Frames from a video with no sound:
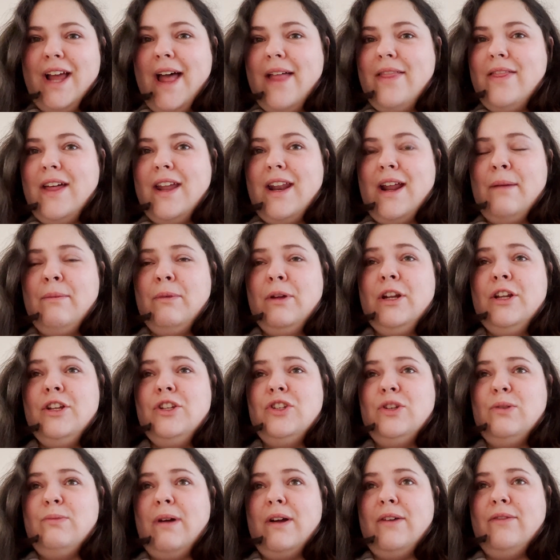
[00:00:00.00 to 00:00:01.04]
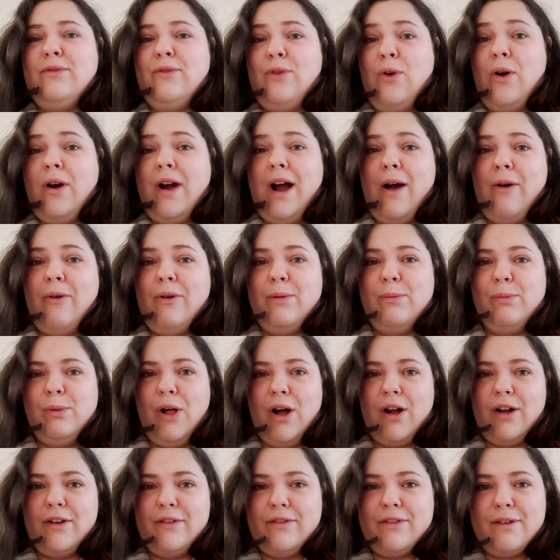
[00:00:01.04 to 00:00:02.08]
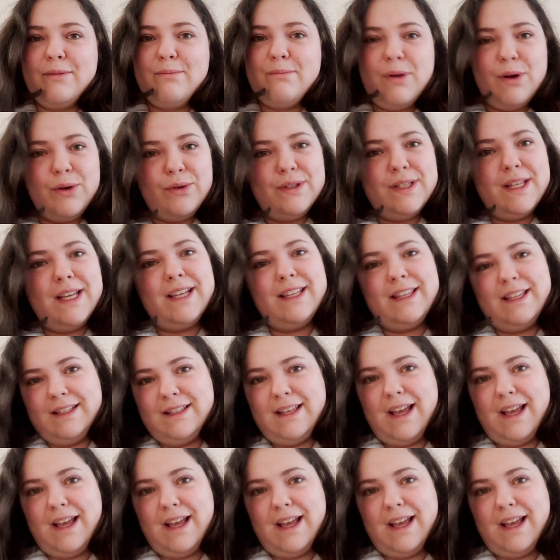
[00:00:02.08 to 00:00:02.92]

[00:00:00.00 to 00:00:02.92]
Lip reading: and then I'm gonna do my 4-hour block of composing this